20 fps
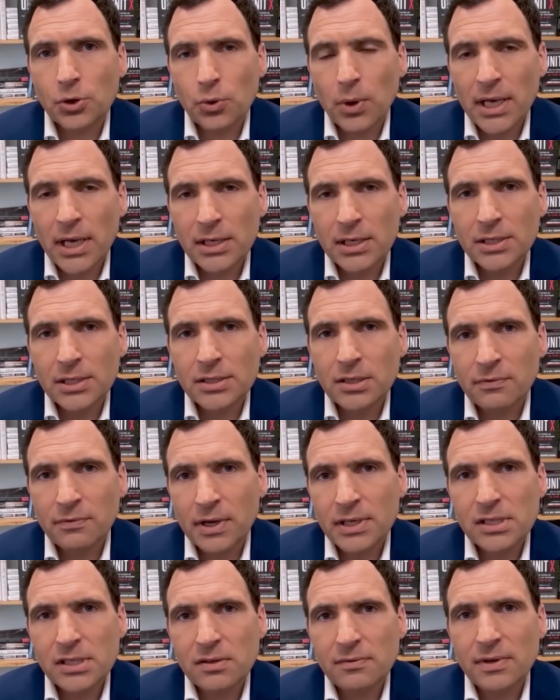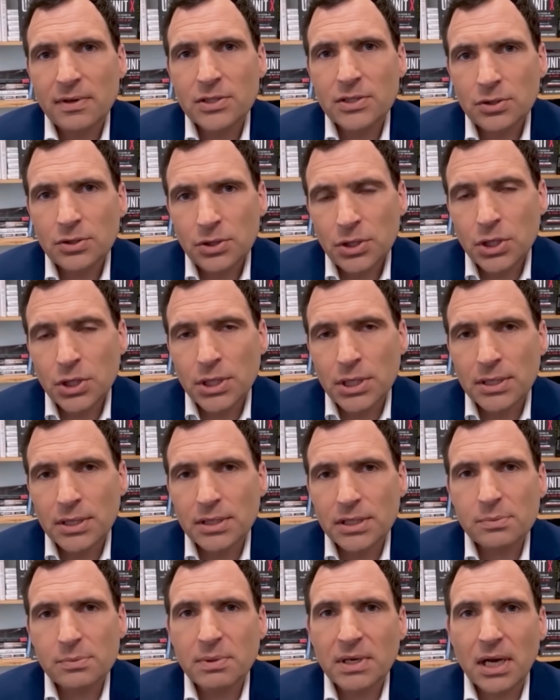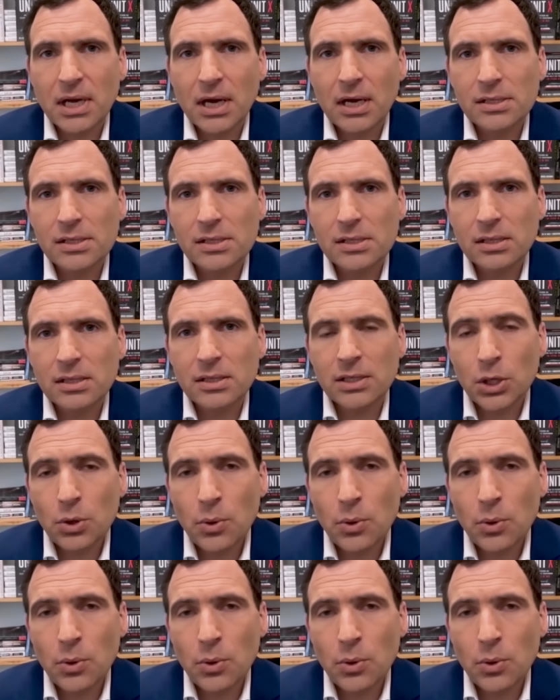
created Defense Innovation Unit is because the